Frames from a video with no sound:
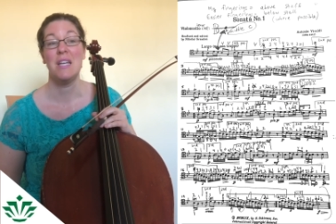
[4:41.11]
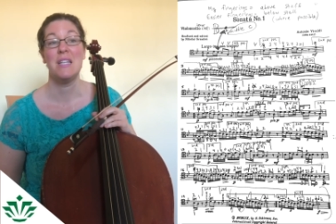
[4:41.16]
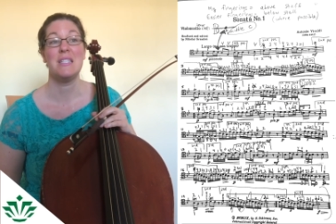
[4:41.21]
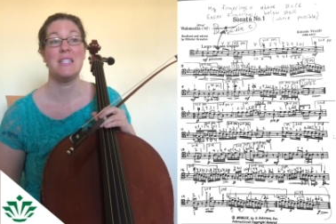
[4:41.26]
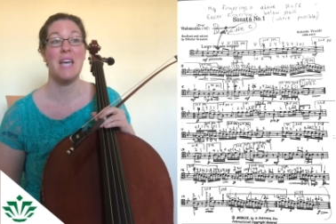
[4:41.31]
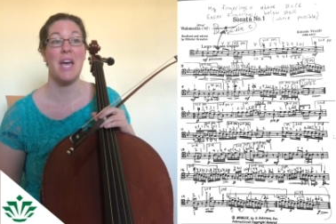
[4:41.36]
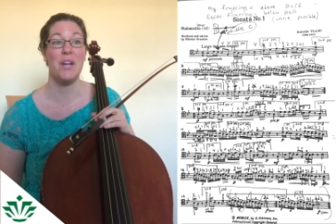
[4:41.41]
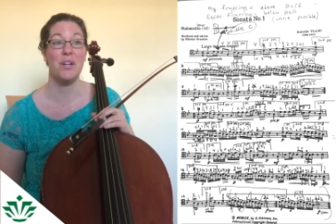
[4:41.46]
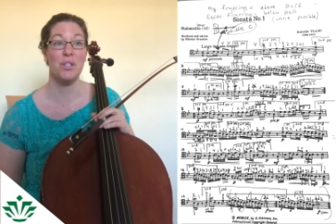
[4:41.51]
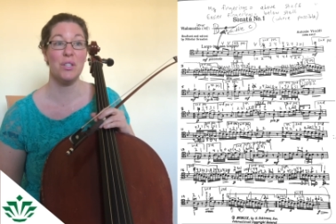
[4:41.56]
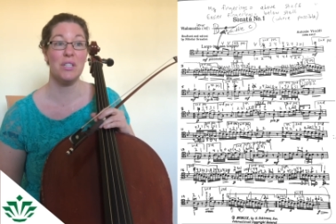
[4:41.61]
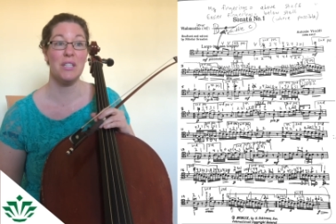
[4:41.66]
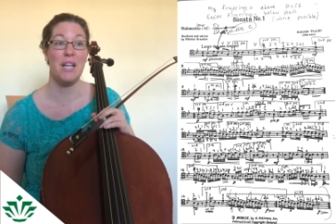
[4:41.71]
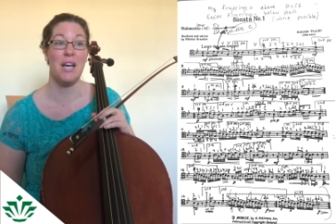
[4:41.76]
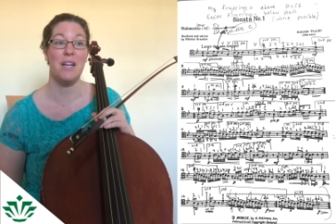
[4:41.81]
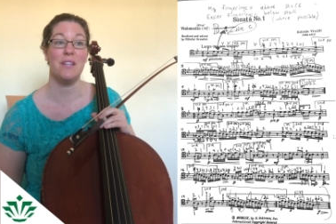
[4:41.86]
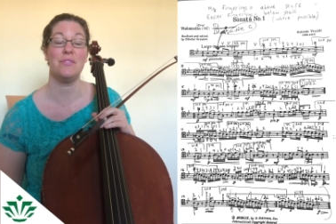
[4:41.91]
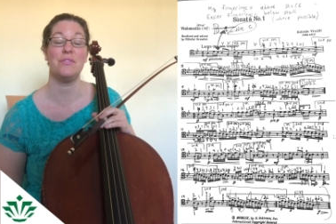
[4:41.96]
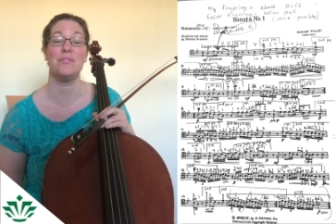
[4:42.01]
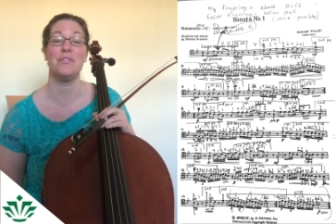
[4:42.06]
Tenor
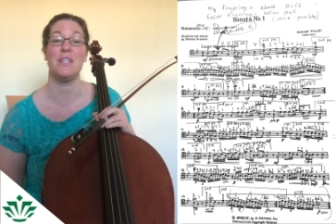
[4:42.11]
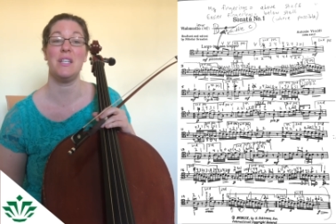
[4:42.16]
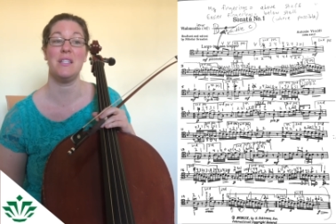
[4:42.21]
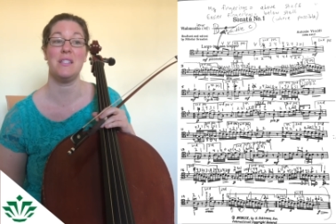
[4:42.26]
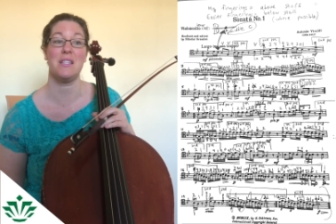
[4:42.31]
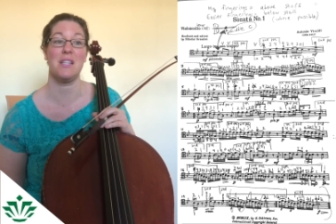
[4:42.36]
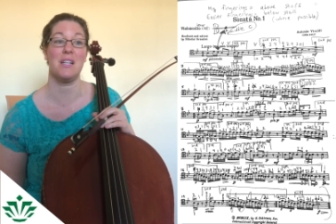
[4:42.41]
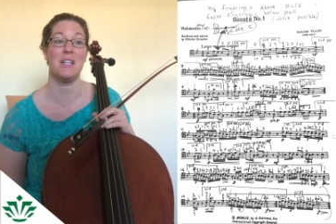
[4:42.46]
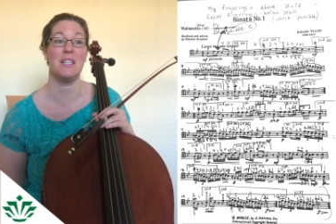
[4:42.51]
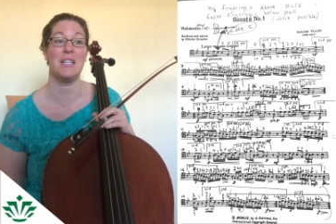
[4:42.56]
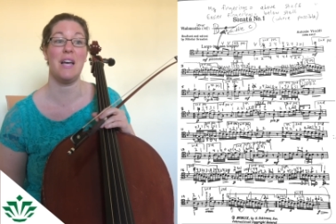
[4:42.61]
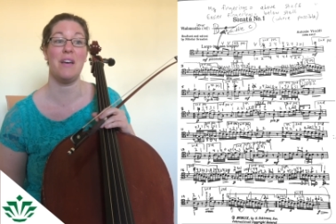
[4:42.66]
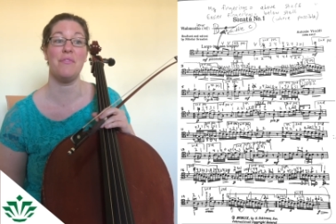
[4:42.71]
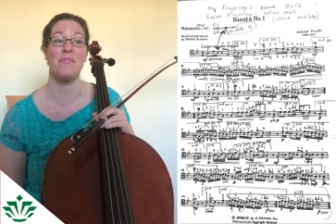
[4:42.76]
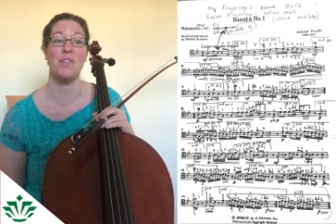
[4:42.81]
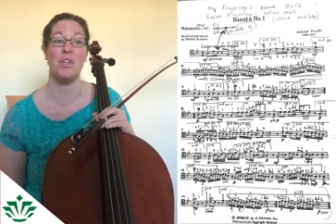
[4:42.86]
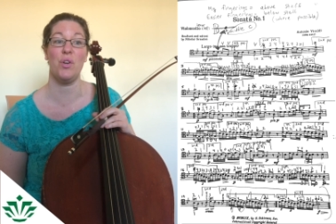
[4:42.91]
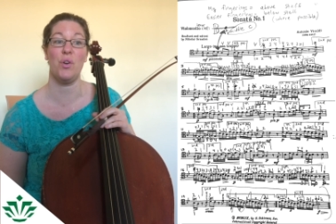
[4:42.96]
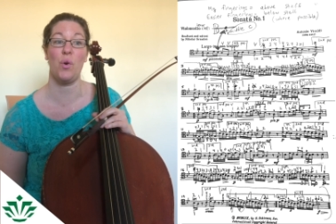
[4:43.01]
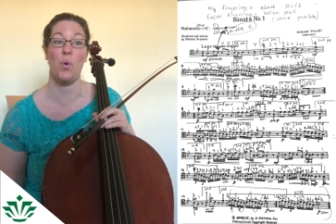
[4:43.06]
clef is the
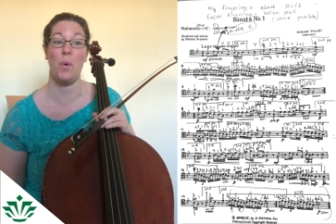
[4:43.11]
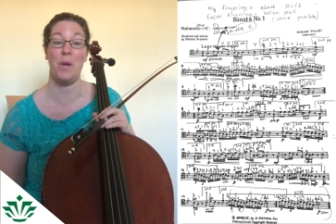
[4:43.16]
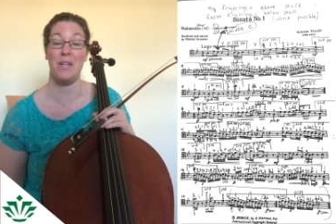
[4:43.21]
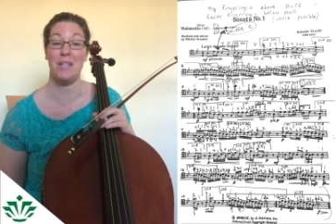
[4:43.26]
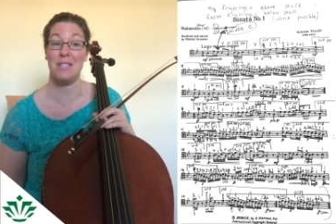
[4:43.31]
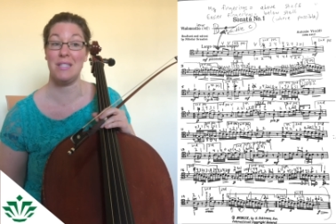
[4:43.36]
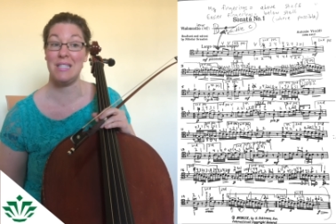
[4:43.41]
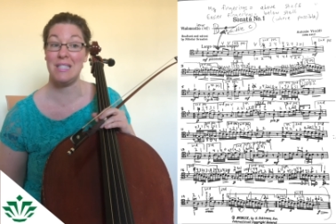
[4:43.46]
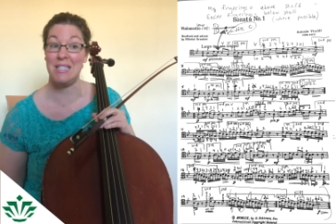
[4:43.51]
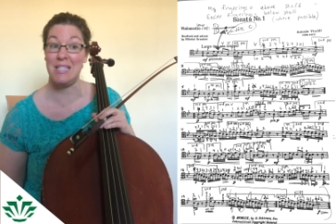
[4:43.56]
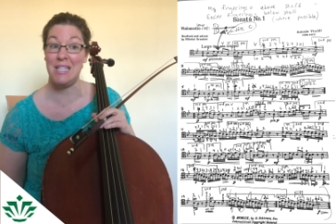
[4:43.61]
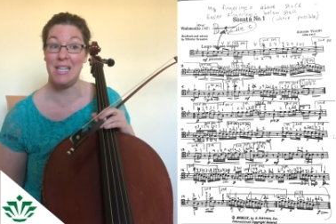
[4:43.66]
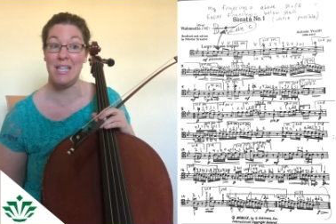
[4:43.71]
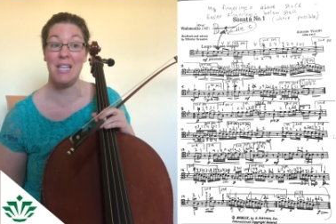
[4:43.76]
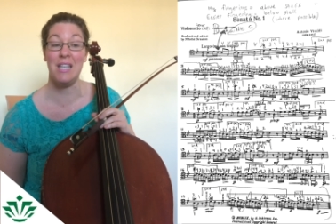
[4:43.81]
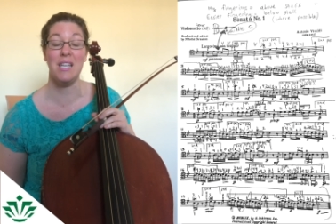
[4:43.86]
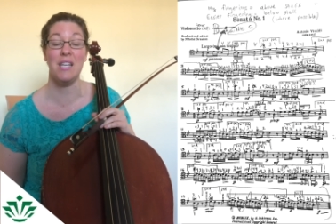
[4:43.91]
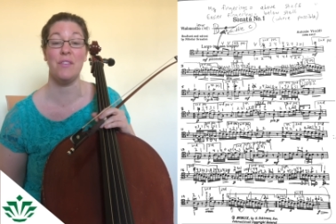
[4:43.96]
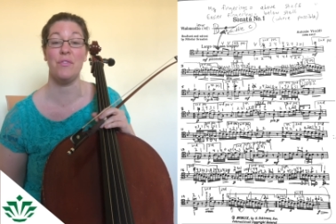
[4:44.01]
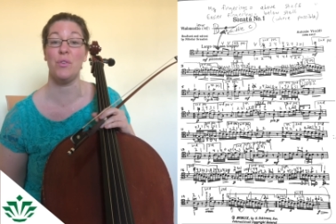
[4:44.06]
clef that you're going to
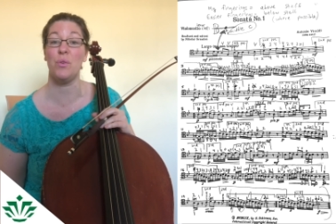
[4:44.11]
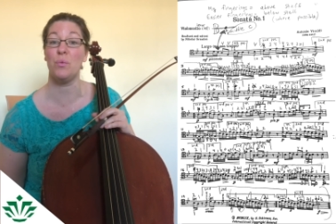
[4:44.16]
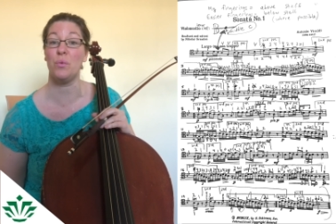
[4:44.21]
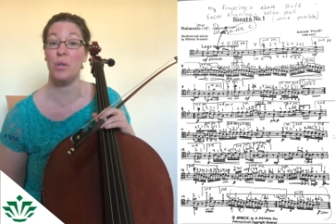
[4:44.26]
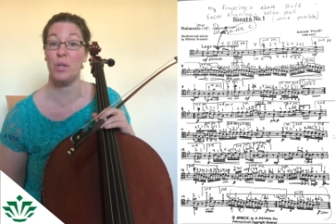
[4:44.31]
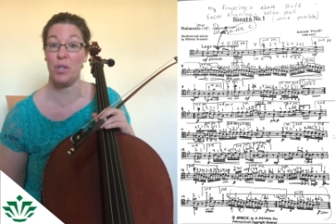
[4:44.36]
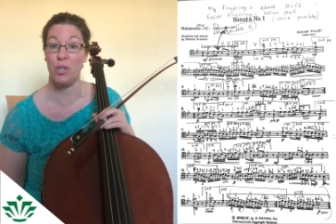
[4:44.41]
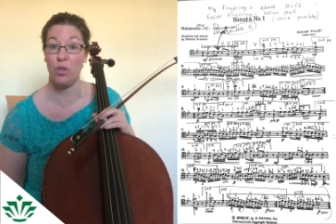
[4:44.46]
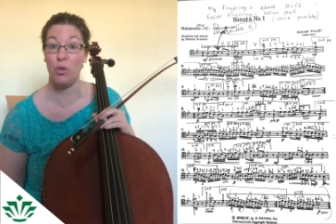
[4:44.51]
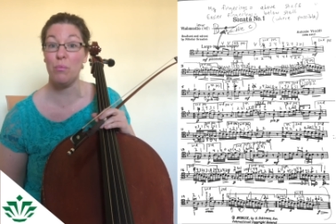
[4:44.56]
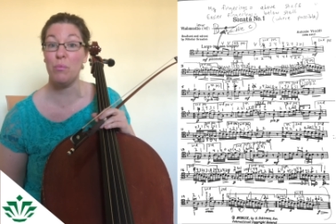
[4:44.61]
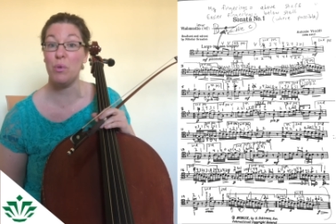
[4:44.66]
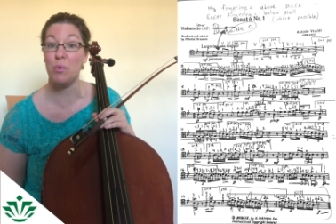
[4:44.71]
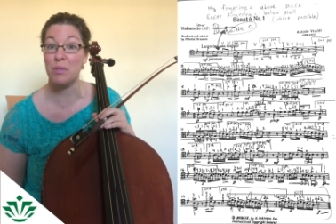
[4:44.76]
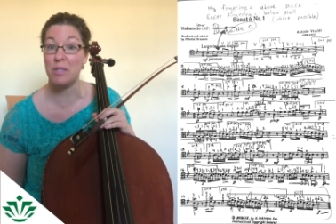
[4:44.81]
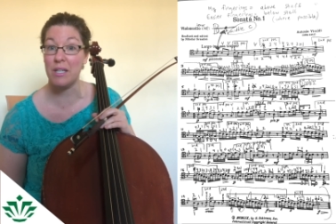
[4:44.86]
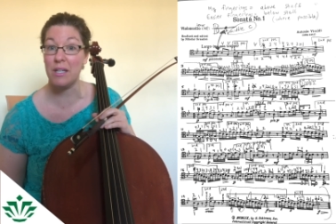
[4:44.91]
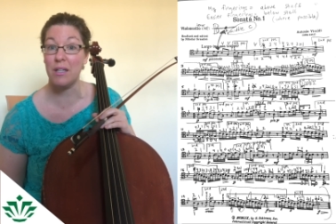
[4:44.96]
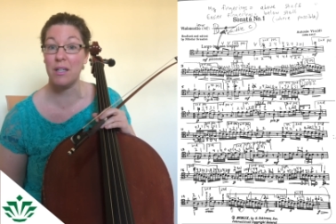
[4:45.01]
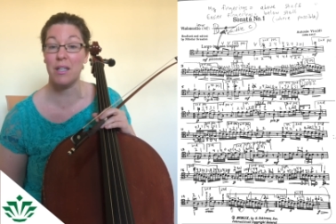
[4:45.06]
see if you look at your
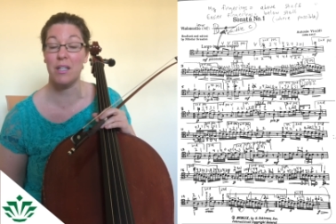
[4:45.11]
music,